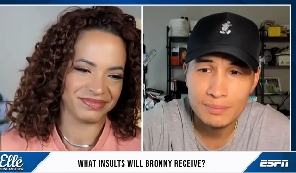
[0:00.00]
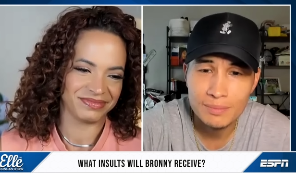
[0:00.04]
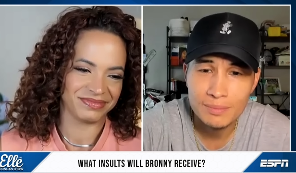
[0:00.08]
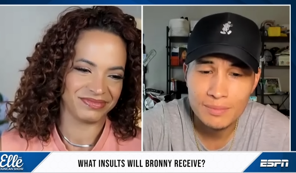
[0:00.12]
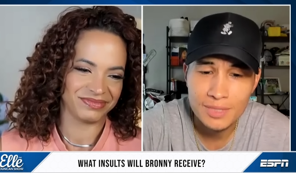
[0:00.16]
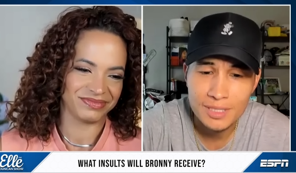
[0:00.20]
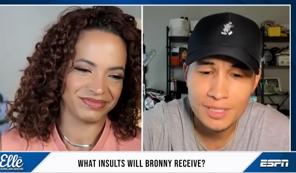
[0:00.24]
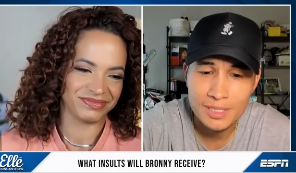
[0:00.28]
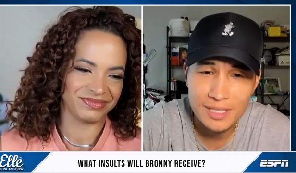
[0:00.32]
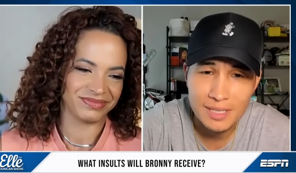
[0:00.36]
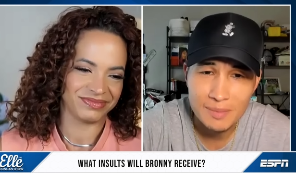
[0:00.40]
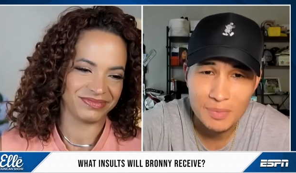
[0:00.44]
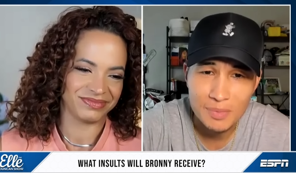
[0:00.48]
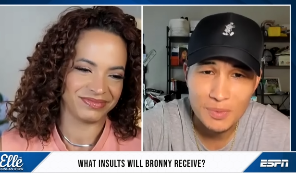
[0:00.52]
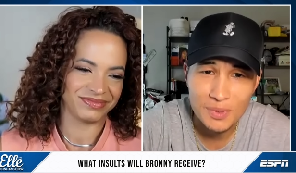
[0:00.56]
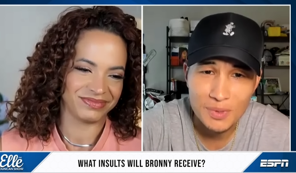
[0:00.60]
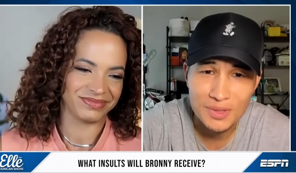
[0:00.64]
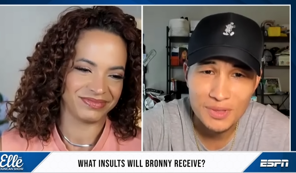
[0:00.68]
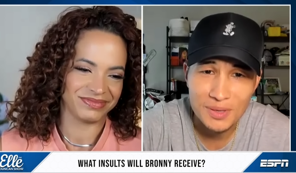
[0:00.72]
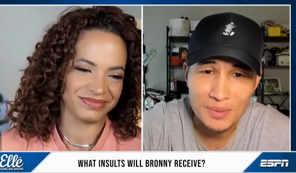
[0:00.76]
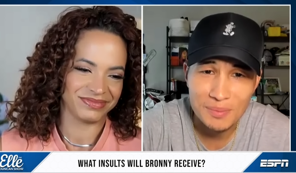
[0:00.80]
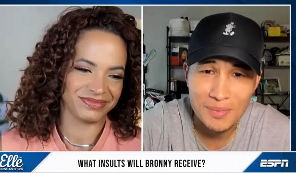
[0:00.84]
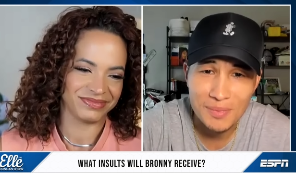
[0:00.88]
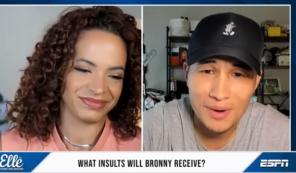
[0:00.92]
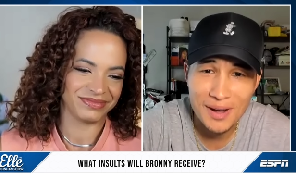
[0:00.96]
Speaker 1: sleeping with
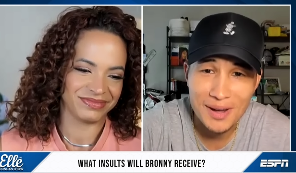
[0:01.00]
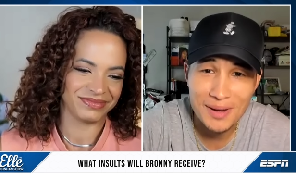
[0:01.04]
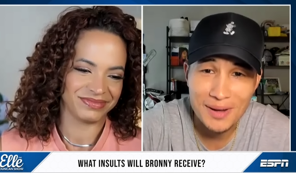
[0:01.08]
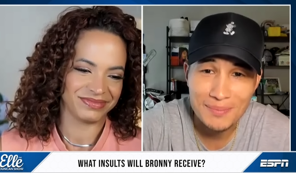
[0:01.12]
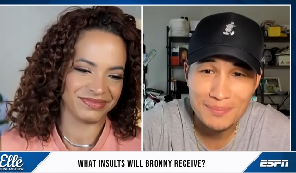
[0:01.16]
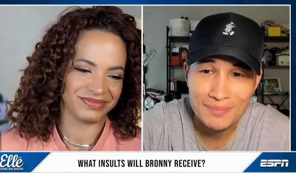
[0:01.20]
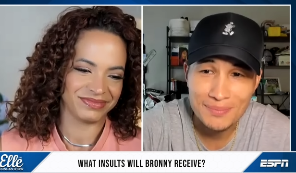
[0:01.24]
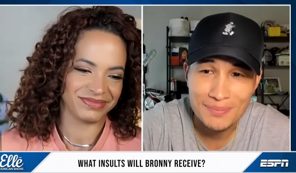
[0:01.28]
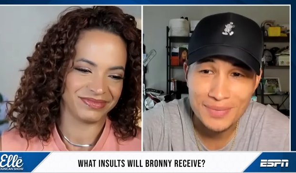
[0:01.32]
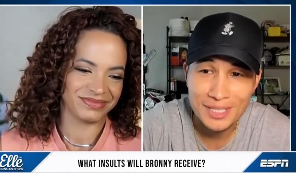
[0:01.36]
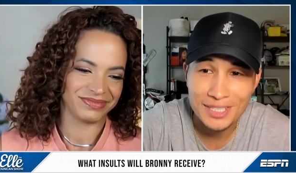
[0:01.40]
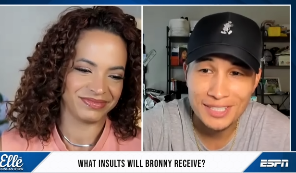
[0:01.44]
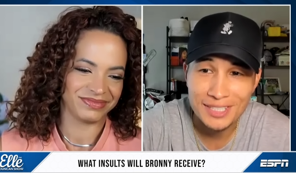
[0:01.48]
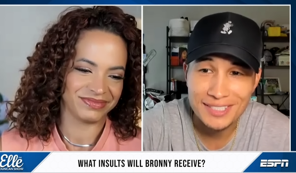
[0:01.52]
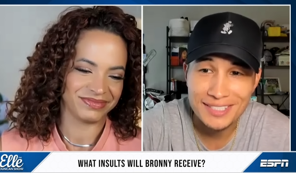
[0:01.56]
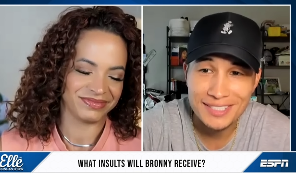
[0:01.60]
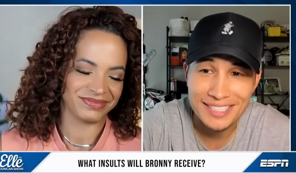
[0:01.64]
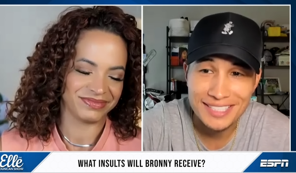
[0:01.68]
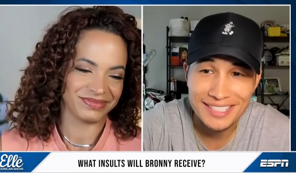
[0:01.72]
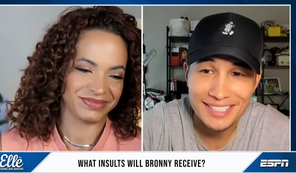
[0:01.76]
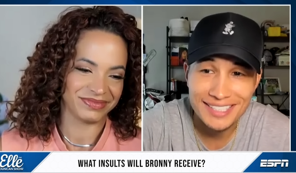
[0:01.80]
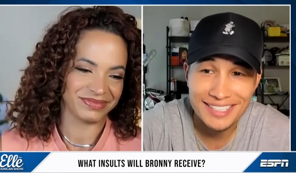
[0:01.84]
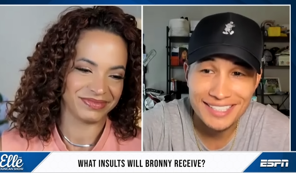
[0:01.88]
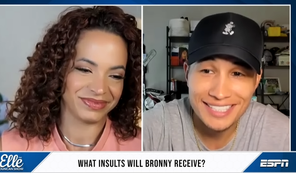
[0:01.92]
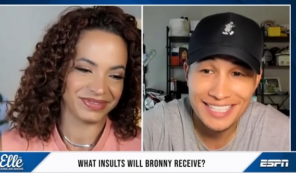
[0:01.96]
your mom because
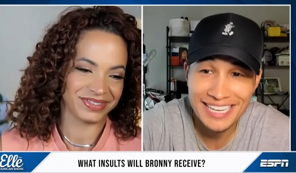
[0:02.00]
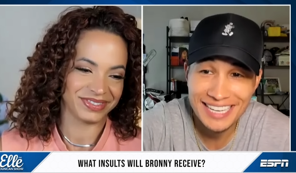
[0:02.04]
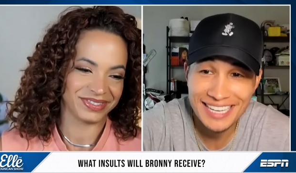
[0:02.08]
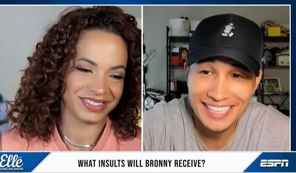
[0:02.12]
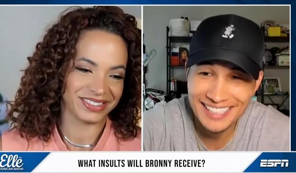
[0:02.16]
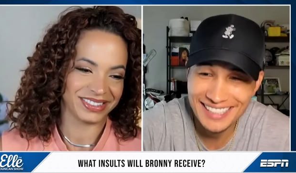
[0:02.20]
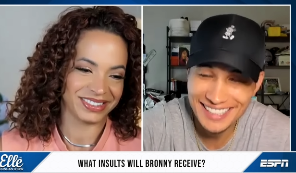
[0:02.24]
he is."